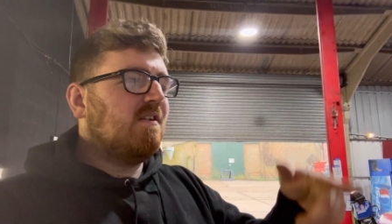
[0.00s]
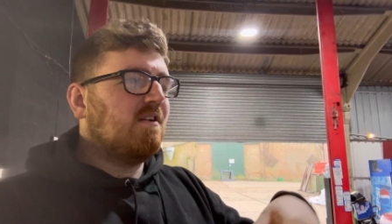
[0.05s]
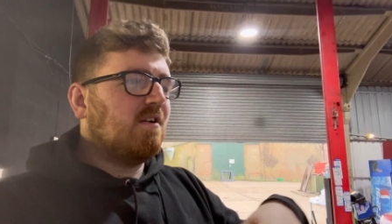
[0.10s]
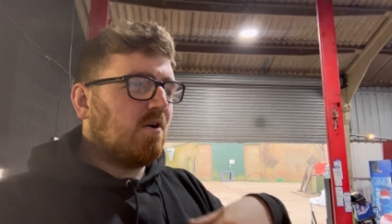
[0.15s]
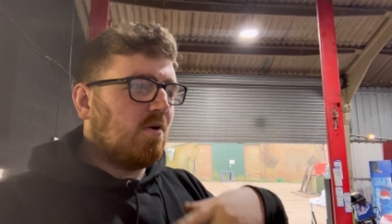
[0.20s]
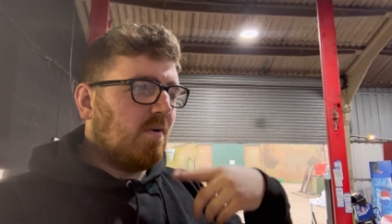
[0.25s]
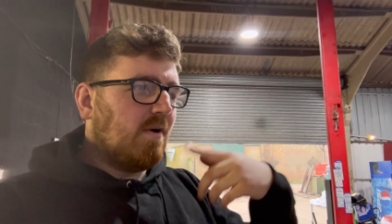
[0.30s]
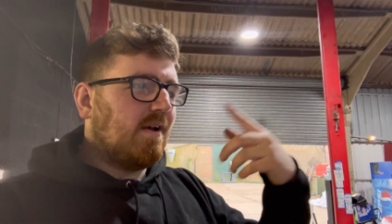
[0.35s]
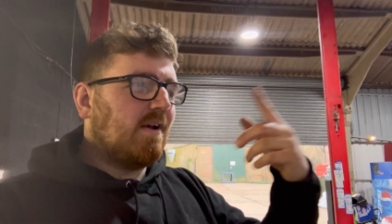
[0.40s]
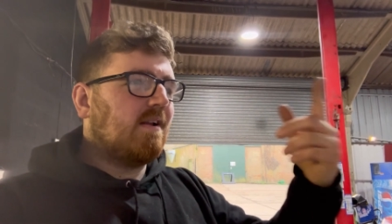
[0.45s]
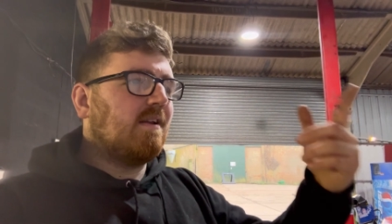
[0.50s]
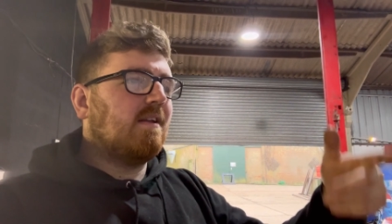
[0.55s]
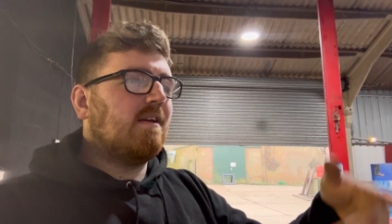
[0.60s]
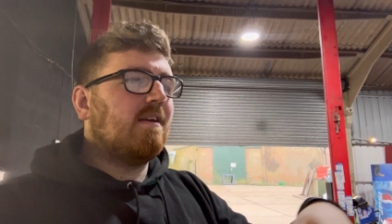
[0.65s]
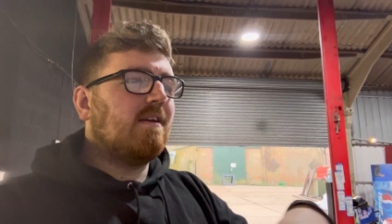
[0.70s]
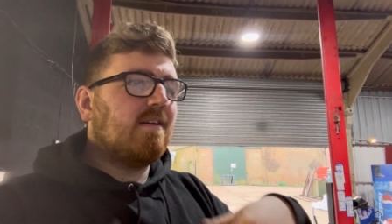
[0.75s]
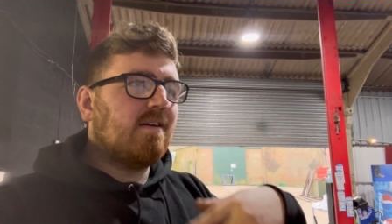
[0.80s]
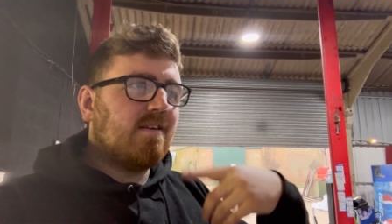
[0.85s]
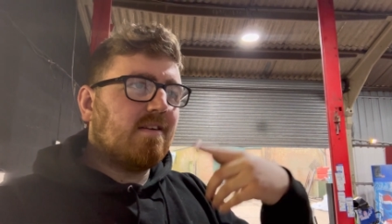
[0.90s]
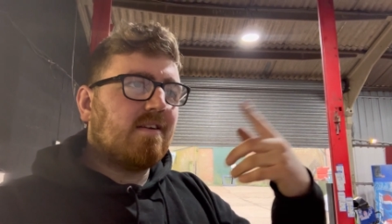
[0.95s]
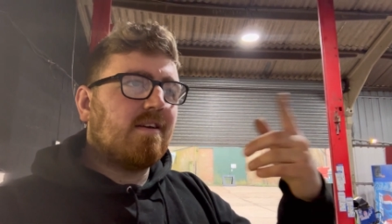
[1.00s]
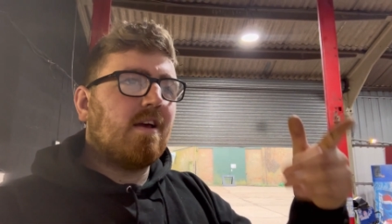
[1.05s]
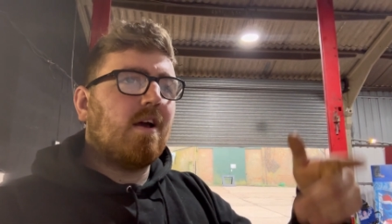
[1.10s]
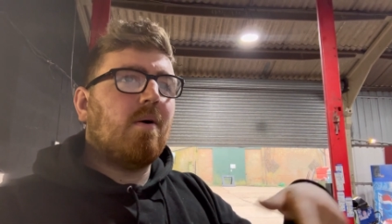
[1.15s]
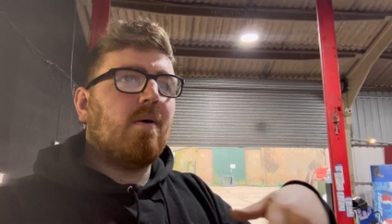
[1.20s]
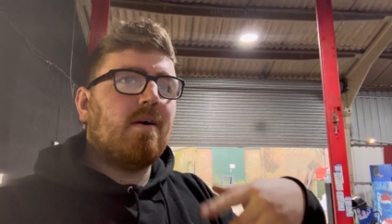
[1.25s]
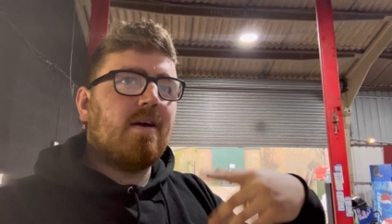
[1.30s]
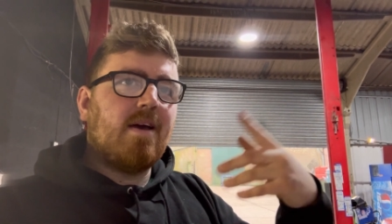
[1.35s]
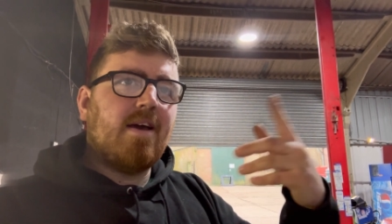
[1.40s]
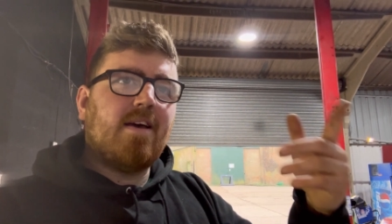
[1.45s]
quickly go
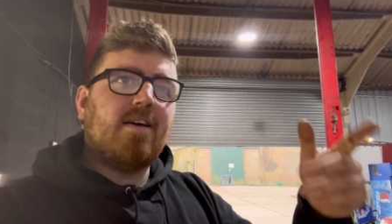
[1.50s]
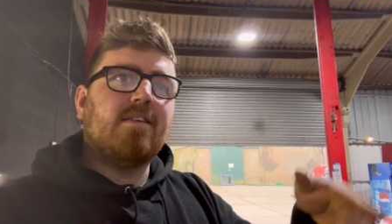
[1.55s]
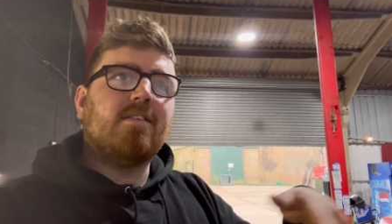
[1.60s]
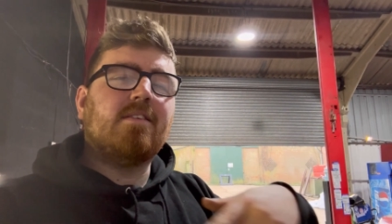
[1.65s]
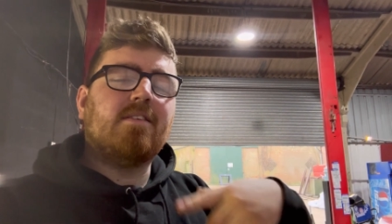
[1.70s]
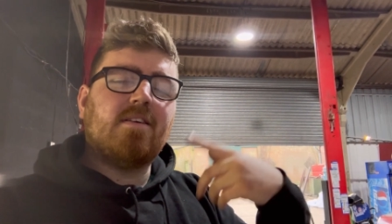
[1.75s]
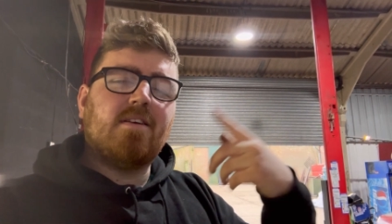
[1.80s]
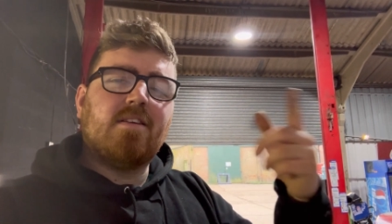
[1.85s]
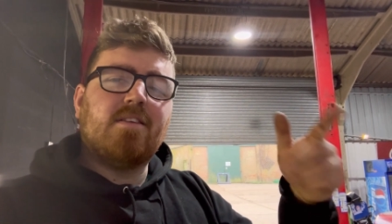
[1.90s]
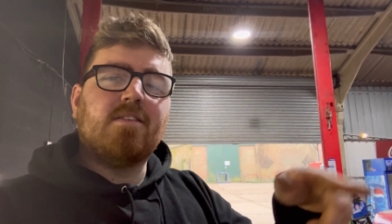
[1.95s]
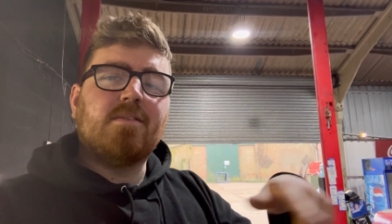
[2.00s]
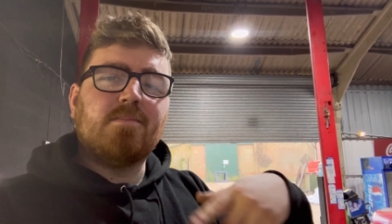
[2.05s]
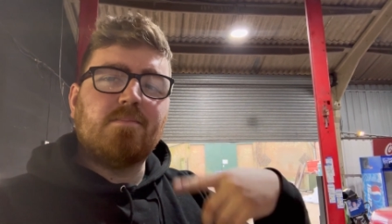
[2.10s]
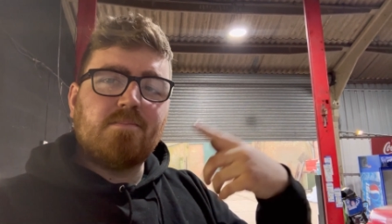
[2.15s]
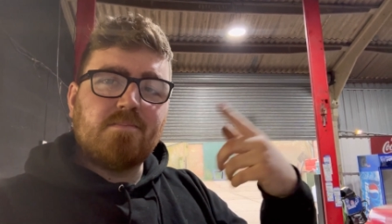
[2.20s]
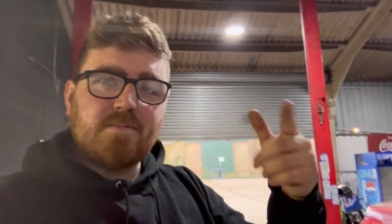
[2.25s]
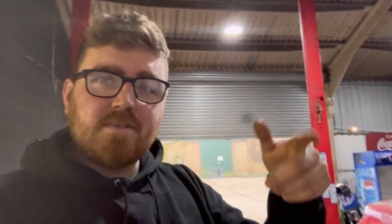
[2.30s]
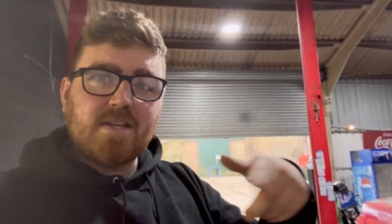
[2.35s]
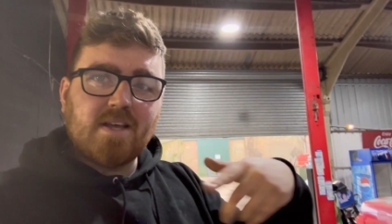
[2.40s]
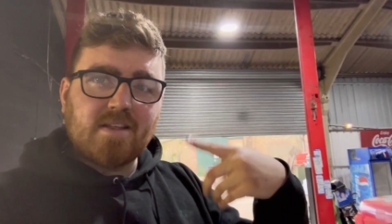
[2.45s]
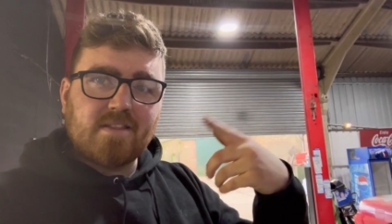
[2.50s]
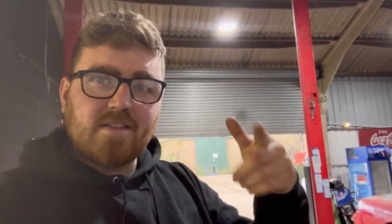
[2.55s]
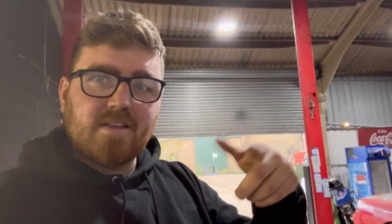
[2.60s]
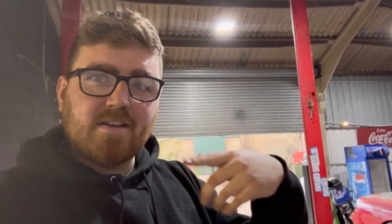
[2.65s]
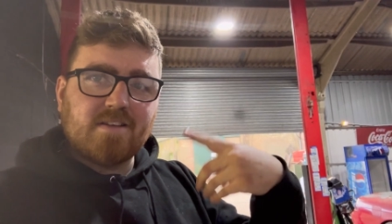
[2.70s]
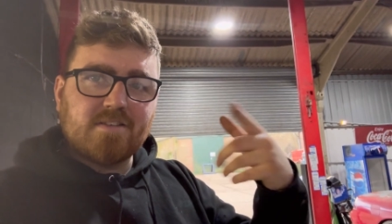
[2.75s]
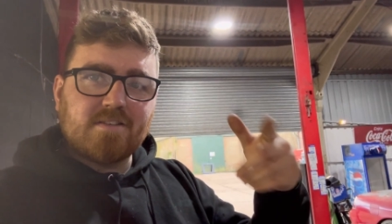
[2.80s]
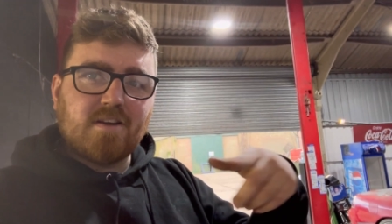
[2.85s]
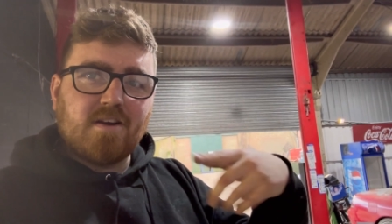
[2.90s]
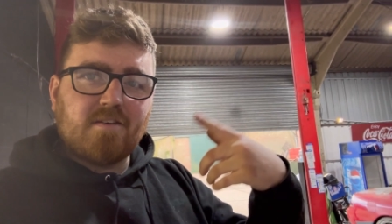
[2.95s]
ahead and tick
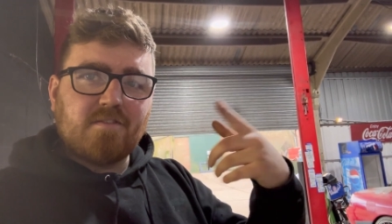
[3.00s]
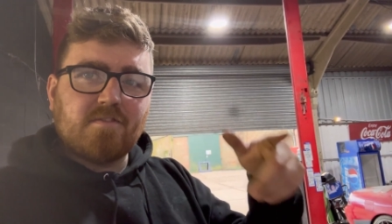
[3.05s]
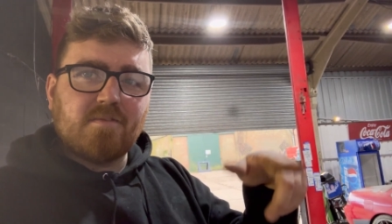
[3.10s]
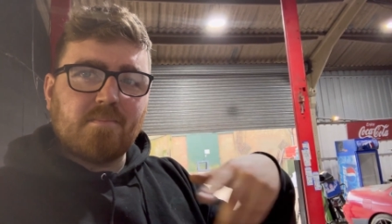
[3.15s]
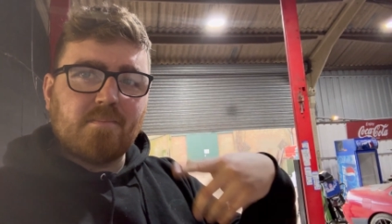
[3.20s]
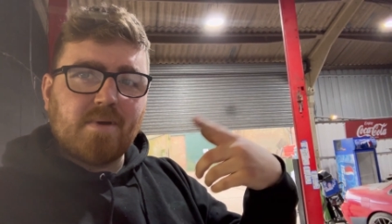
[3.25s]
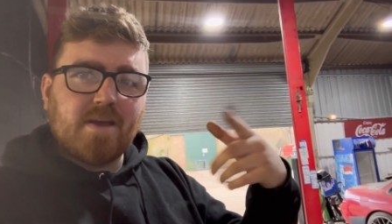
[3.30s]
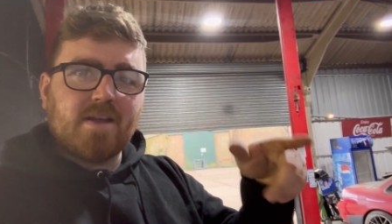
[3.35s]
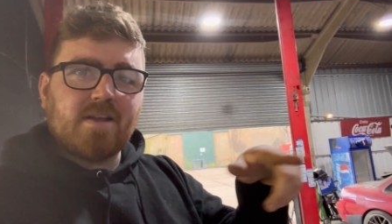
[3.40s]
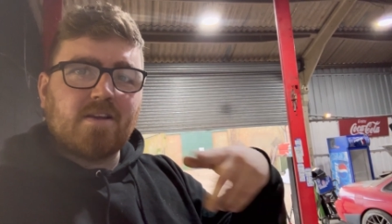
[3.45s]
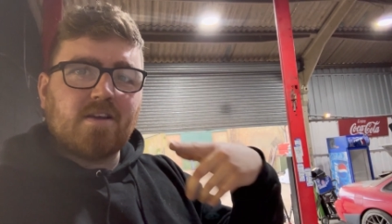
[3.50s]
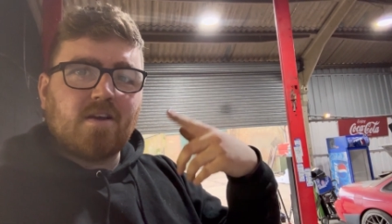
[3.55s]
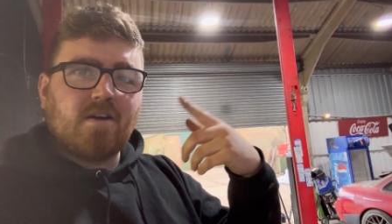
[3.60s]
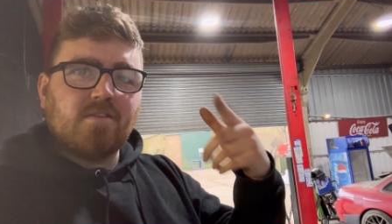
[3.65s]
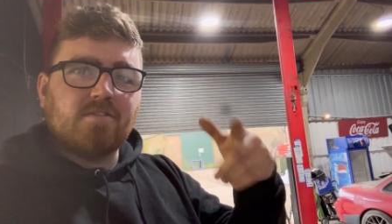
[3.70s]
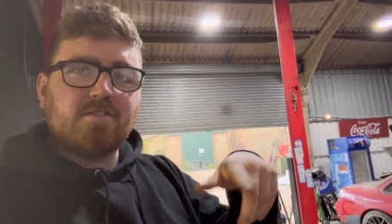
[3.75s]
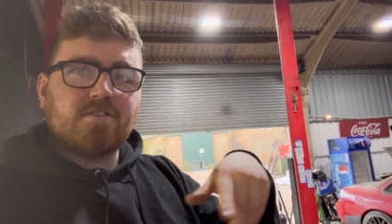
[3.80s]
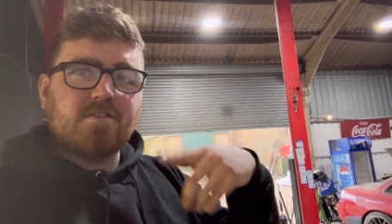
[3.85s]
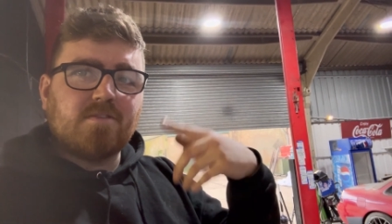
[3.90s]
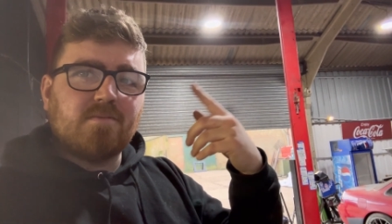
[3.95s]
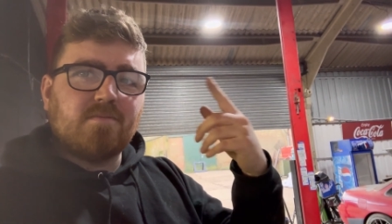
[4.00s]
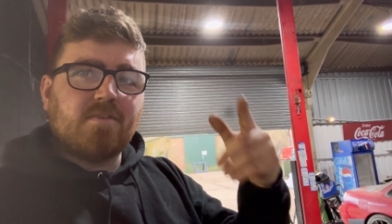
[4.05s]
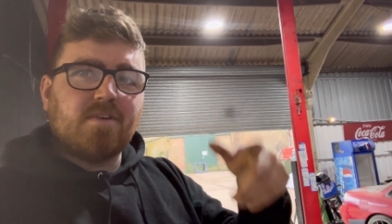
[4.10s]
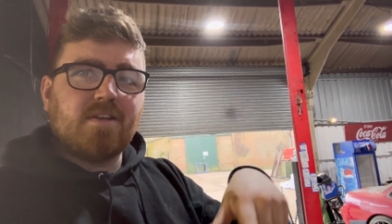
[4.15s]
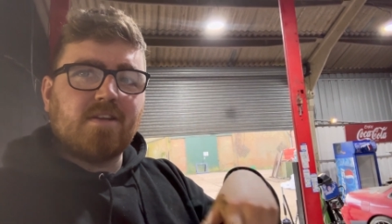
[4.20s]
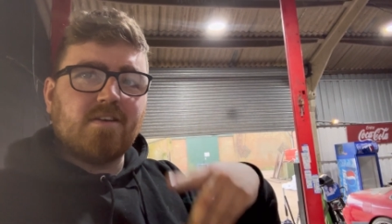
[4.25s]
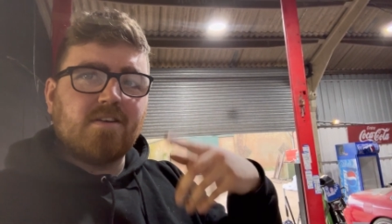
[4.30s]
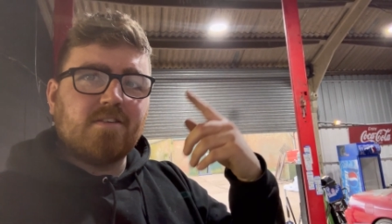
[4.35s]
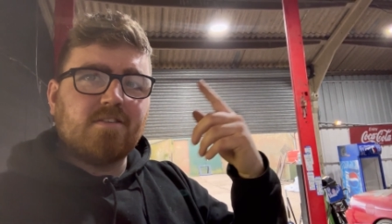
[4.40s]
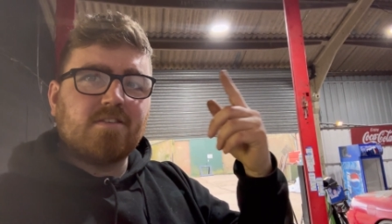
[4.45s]
things off and make constant
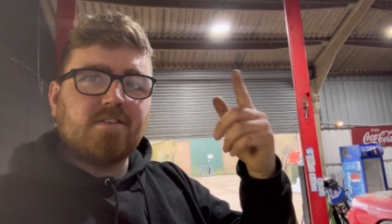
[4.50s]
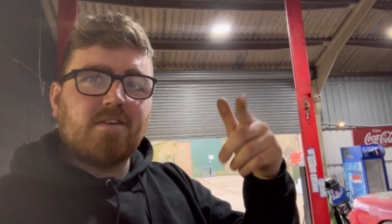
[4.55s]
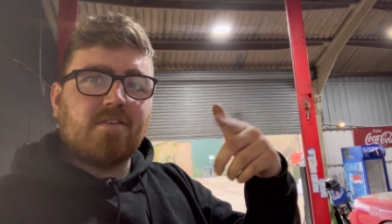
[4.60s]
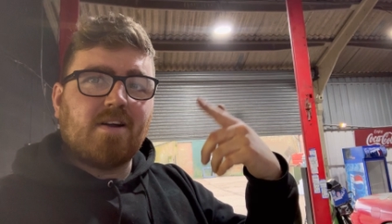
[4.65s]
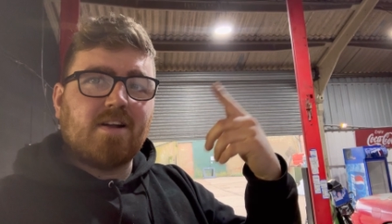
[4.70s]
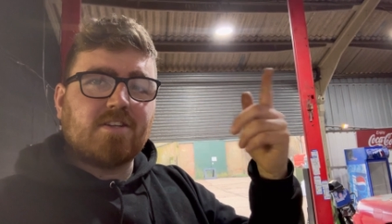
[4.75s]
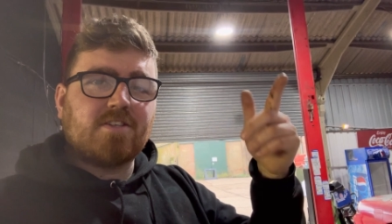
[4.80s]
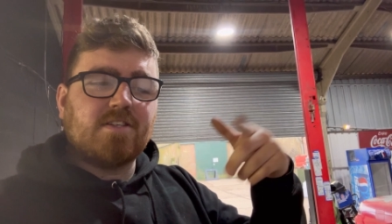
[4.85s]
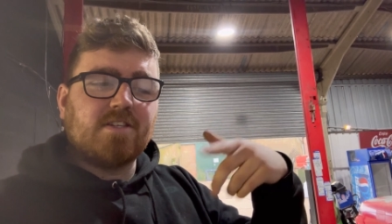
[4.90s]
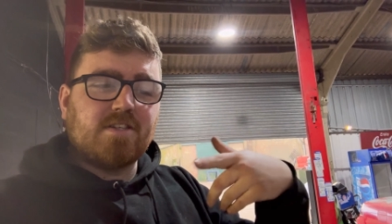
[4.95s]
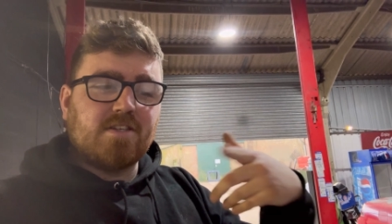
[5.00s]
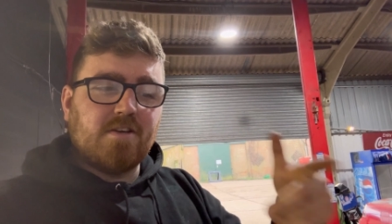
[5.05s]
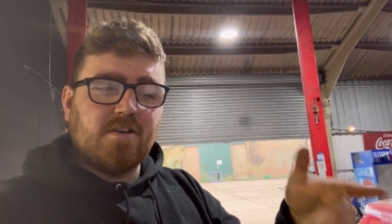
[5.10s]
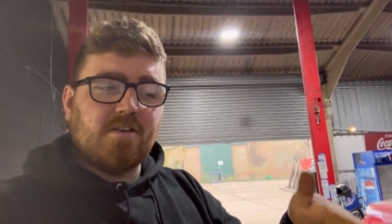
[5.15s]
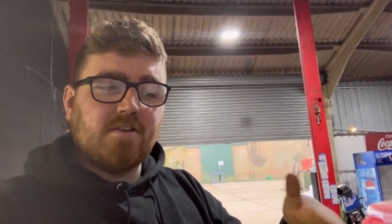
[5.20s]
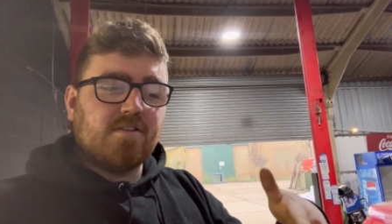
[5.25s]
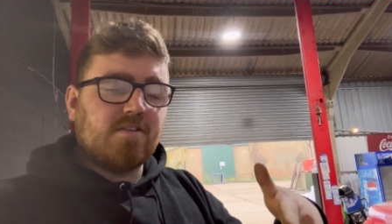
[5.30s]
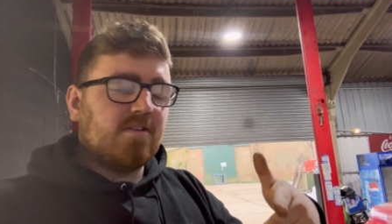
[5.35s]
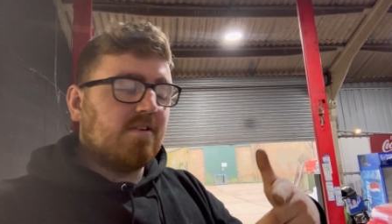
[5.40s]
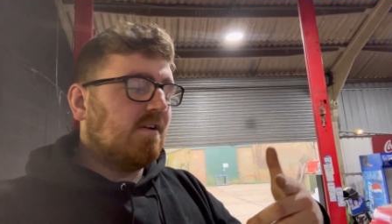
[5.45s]
videos that are actually good.